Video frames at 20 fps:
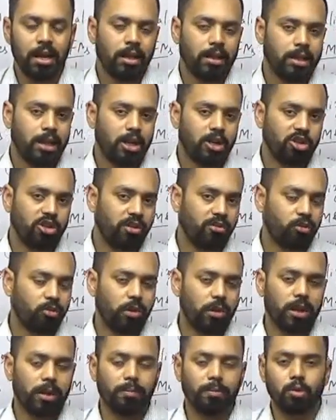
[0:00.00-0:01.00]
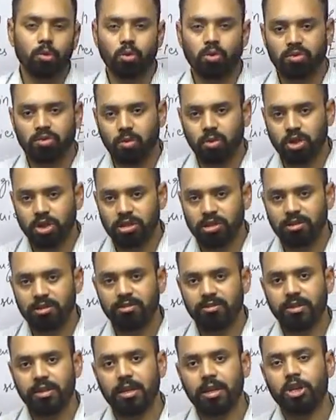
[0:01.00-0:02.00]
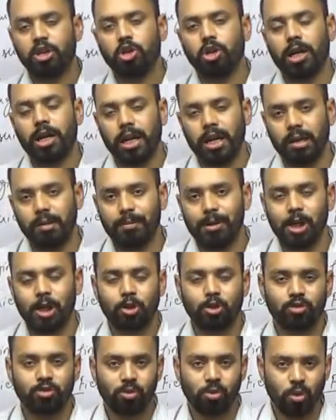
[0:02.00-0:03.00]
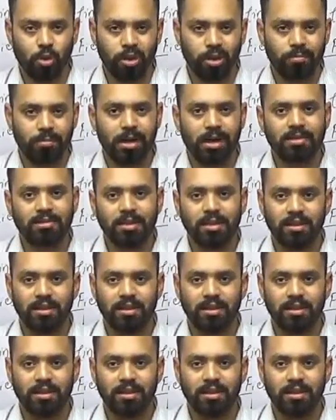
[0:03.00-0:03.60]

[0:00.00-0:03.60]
that you have to attempt those questions where you are able to score the marks